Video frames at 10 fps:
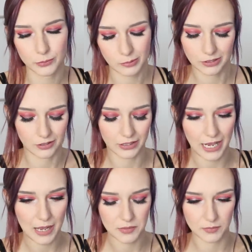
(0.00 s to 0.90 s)
probably not
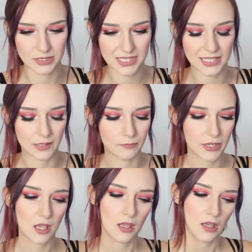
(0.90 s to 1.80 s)
going to happen, but still.
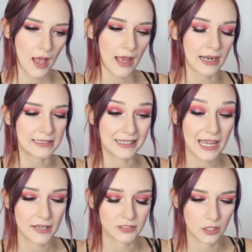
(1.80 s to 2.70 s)
And I
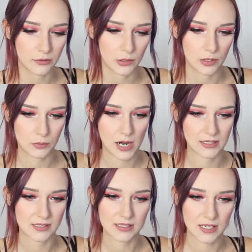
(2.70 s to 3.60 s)
did have to go through with the
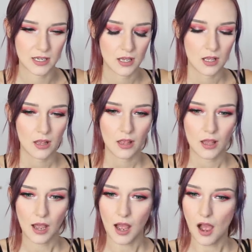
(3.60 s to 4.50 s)
pregnancy.
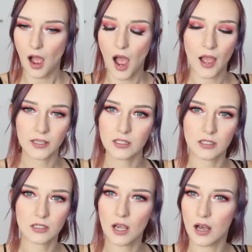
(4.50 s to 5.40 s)
I
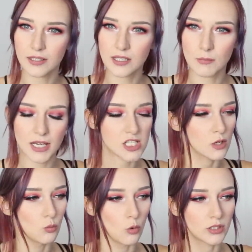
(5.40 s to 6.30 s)
can't
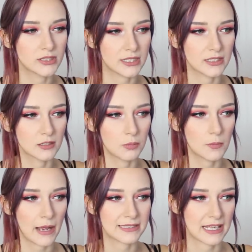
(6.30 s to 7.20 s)
imagine wanting to
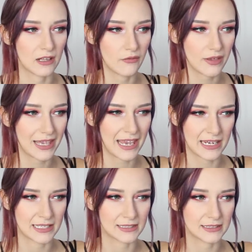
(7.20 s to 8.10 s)
put myself
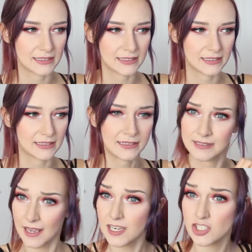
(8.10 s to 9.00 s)
in
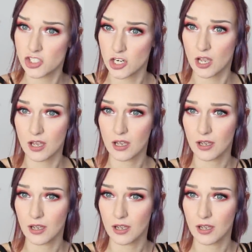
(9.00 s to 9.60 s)
danger.